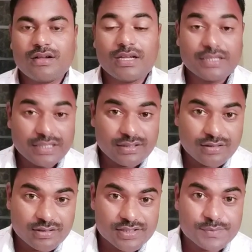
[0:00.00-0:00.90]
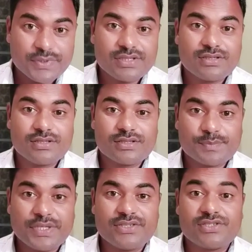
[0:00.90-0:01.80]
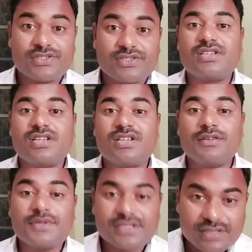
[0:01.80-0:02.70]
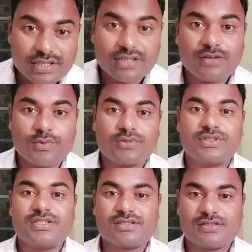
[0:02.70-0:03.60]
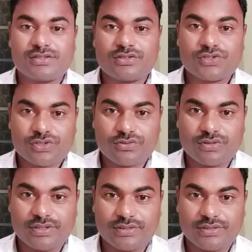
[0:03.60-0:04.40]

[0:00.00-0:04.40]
In her speech, she always telling about this story.